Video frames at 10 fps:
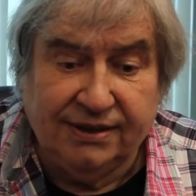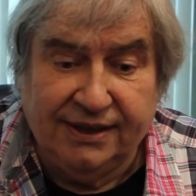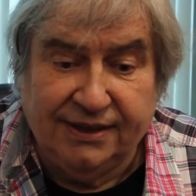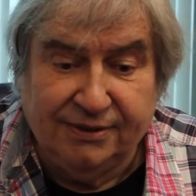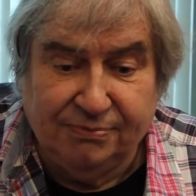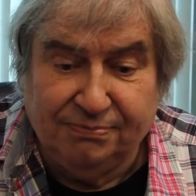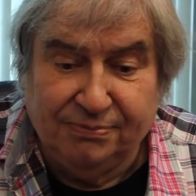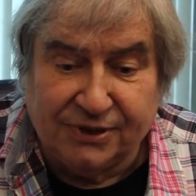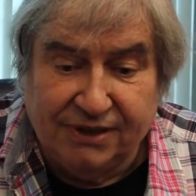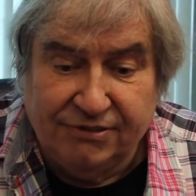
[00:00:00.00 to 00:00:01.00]
uh,
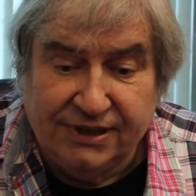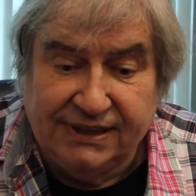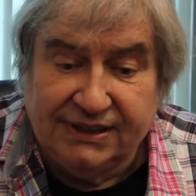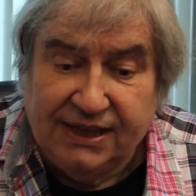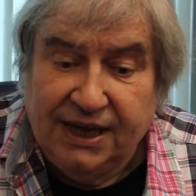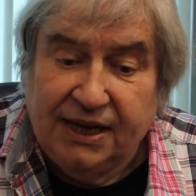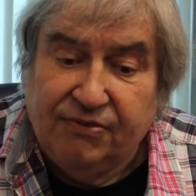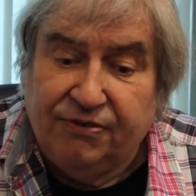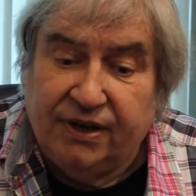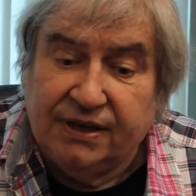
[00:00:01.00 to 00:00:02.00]
whatever it is,
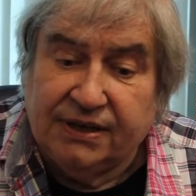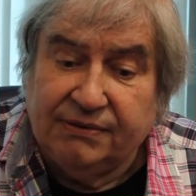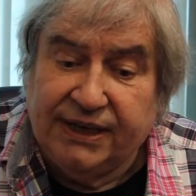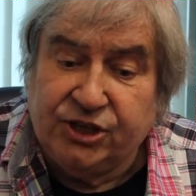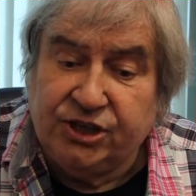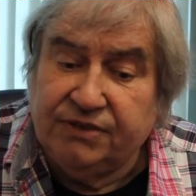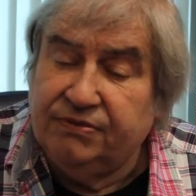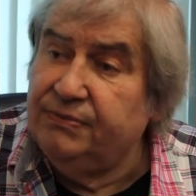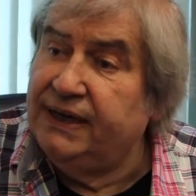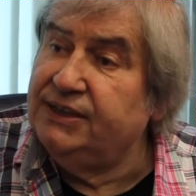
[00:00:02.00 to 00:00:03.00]
uh,
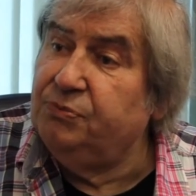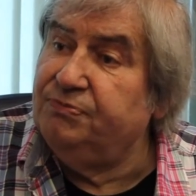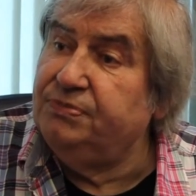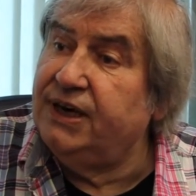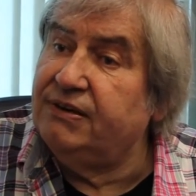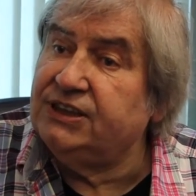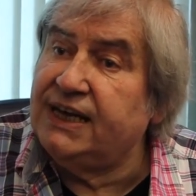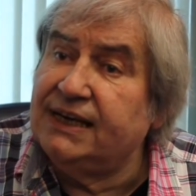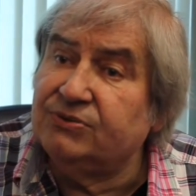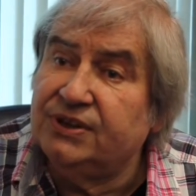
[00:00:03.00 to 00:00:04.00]
kitchen in terraced
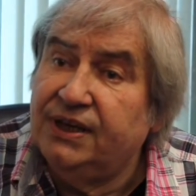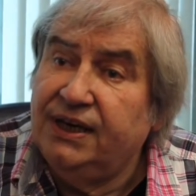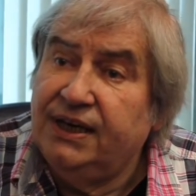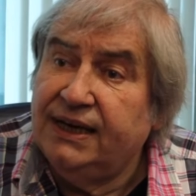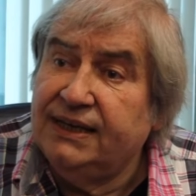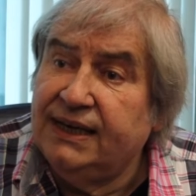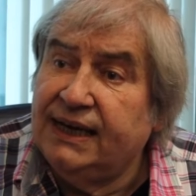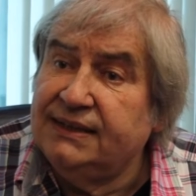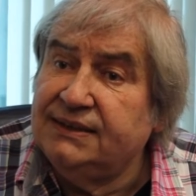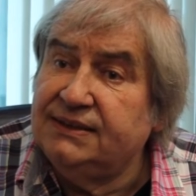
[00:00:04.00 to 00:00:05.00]
house. And,
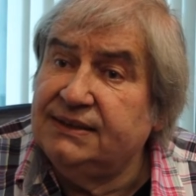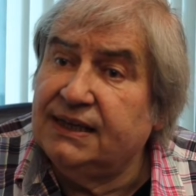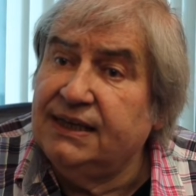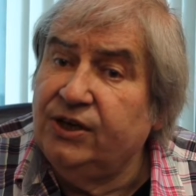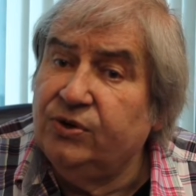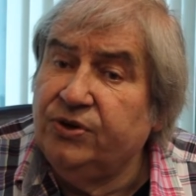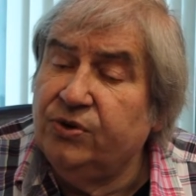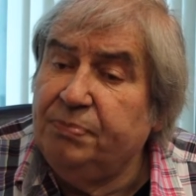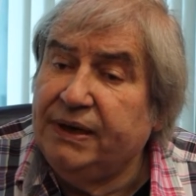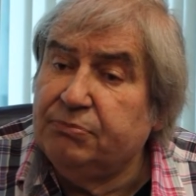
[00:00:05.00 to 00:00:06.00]
and suddenly you're, you're
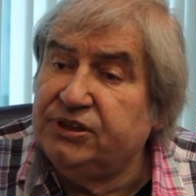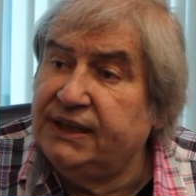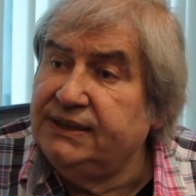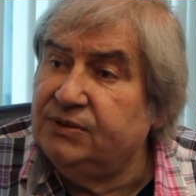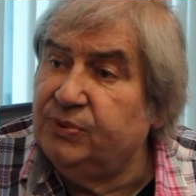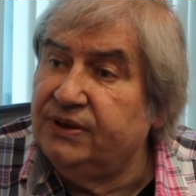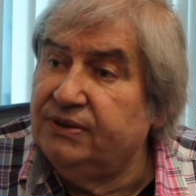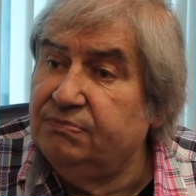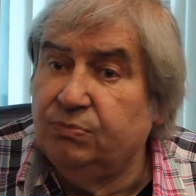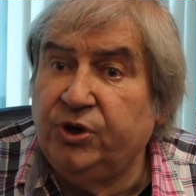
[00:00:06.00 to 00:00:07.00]
being presented with,
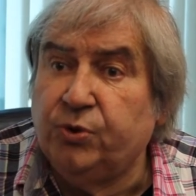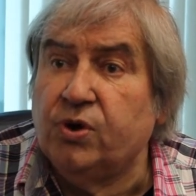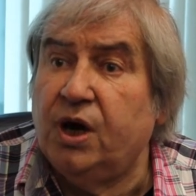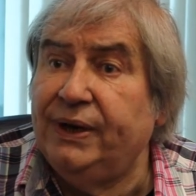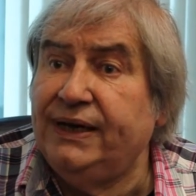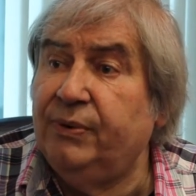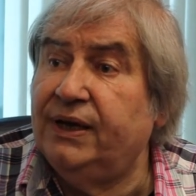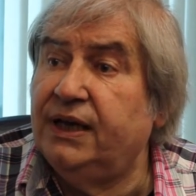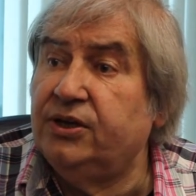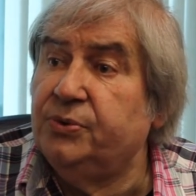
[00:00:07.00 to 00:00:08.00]
well, you can go
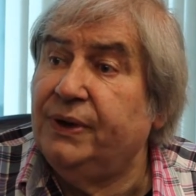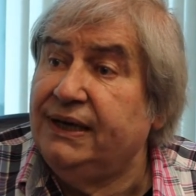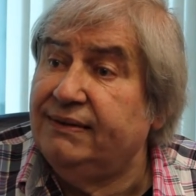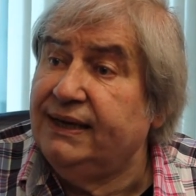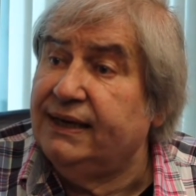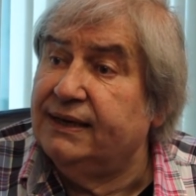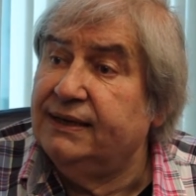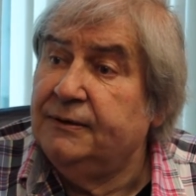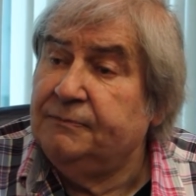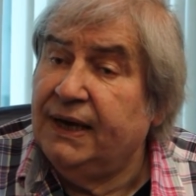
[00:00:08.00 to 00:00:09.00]
anywhere and do anything.
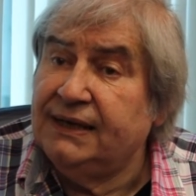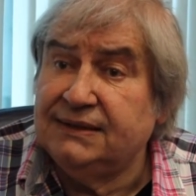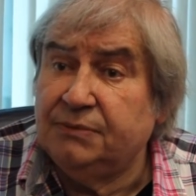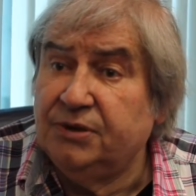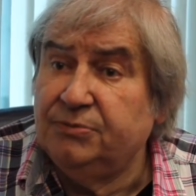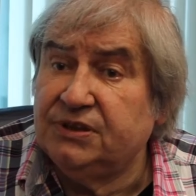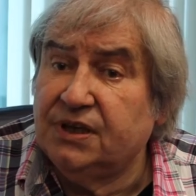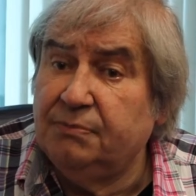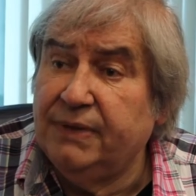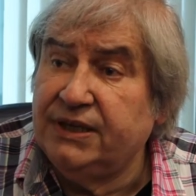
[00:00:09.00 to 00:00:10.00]
And some of them just
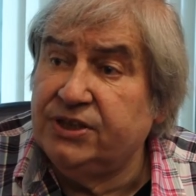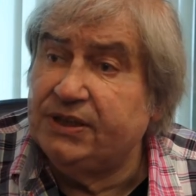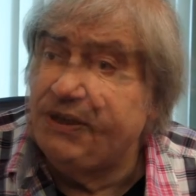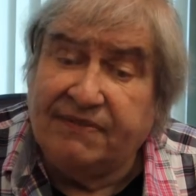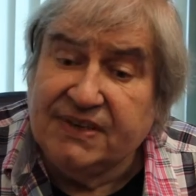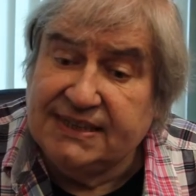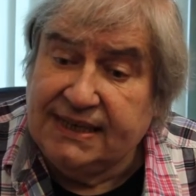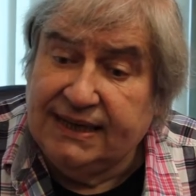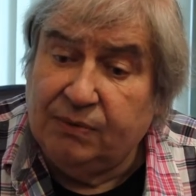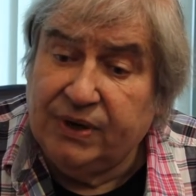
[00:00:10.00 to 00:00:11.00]
can't manage it. Having
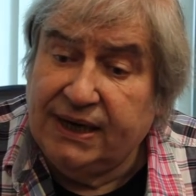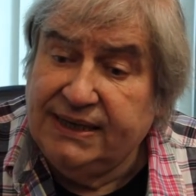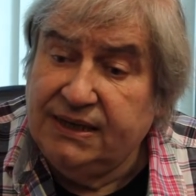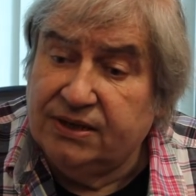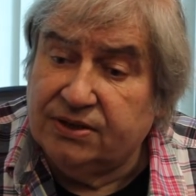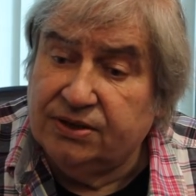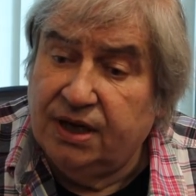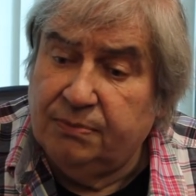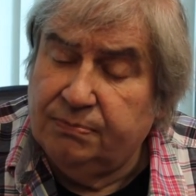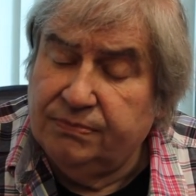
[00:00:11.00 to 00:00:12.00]
said that, when I did a,
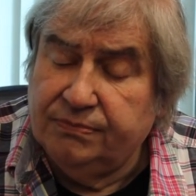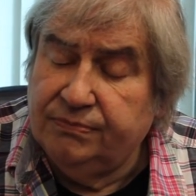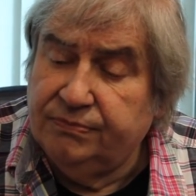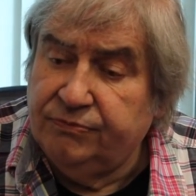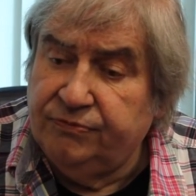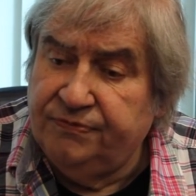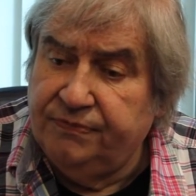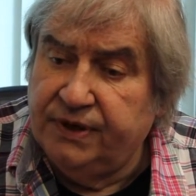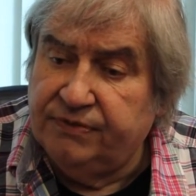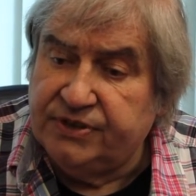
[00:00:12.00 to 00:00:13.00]
um,
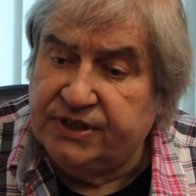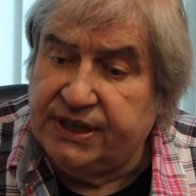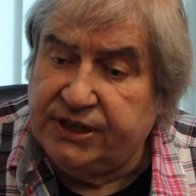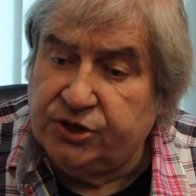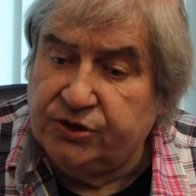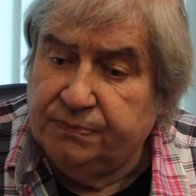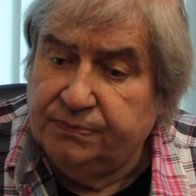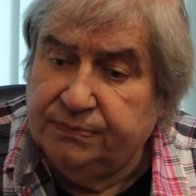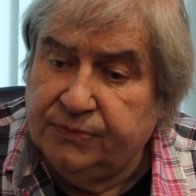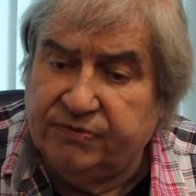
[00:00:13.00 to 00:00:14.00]
a visitation,
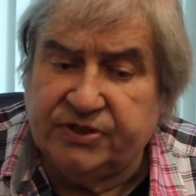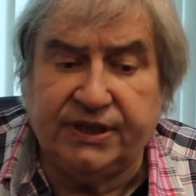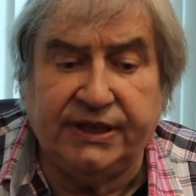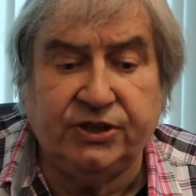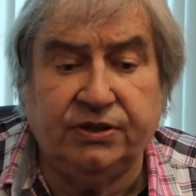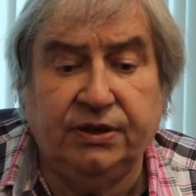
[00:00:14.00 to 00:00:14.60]
not visitation,